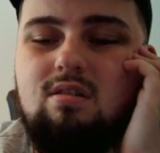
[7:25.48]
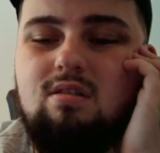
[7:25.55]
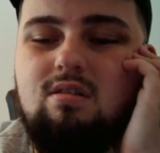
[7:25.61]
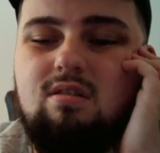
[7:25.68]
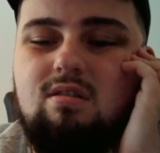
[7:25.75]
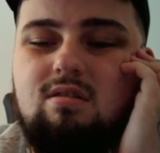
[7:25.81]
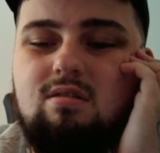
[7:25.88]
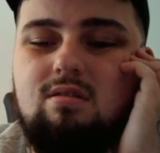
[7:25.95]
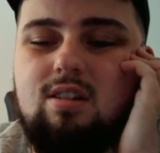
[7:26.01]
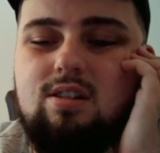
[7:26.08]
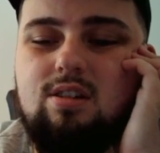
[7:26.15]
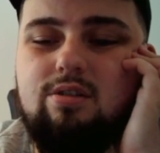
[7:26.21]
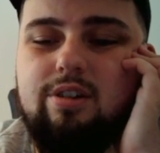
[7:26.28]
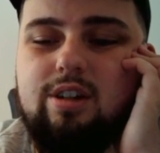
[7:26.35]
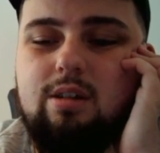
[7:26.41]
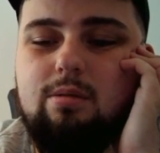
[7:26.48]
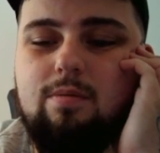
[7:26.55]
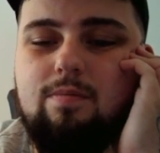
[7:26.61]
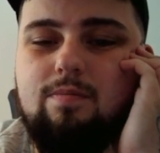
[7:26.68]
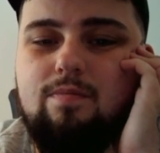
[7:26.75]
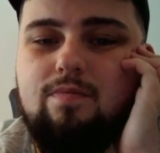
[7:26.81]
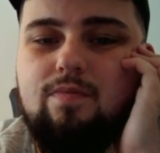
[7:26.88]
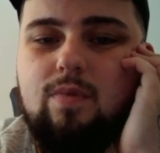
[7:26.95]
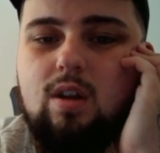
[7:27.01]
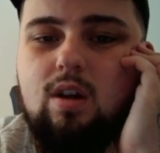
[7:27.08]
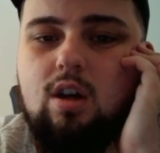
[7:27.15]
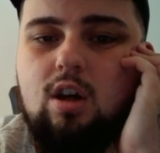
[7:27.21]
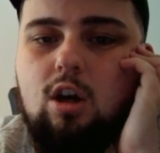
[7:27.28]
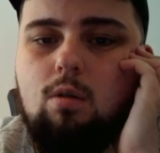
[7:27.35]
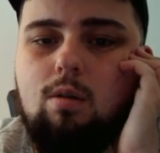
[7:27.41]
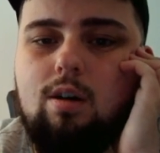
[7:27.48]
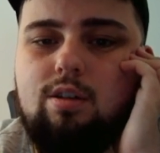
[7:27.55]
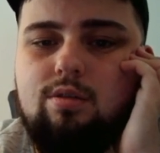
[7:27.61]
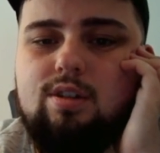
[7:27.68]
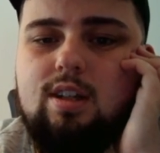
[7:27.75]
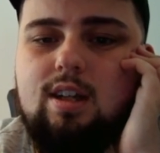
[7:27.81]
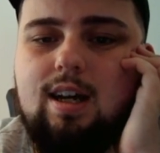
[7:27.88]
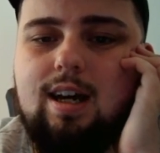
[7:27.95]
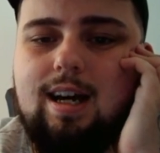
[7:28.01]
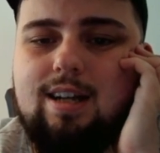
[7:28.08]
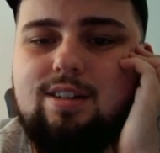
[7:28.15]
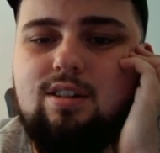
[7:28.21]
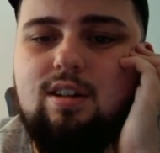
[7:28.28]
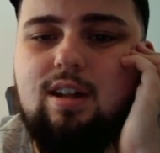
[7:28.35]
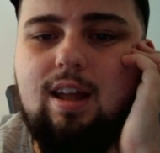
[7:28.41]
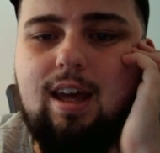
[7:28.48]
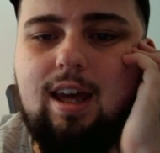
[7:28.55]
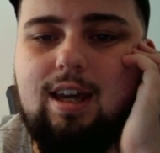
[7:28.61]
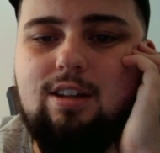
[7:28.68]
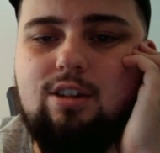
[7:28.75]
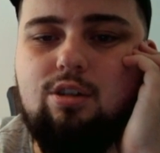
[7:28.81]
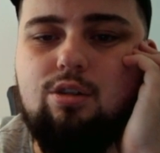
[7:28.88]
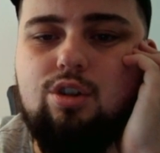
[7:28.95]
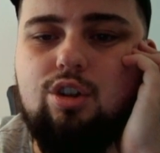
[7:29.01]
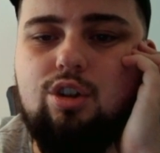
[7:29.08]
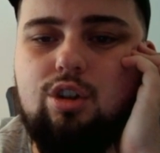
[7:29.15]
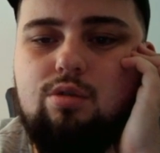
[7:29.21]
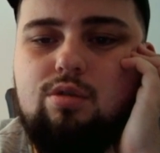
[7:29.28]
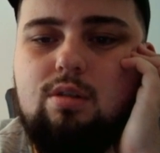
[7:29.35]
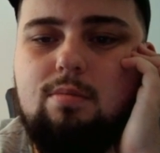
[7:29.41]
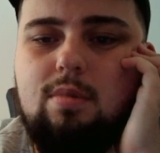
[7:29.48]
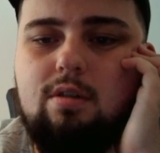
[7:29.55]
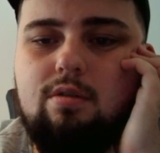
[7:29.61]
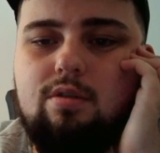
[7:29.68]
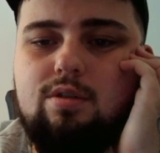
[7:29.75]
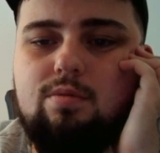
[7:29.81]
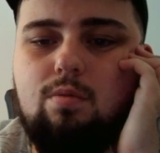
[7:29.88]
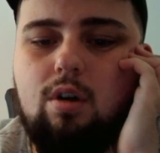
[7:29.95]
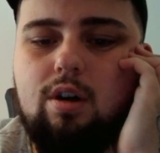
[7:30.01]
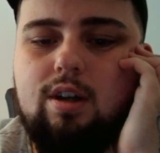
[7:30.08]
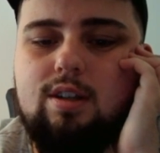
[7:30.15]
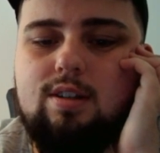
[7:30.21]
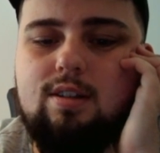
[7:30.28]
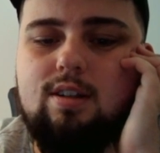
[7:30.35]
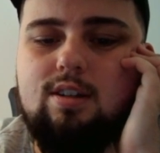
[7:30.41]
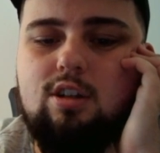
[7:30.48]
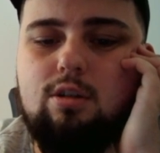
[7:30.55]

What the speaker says: Oh, that's a tricky one. When you see a hazard ahead, you should use the mirrors. Why is this?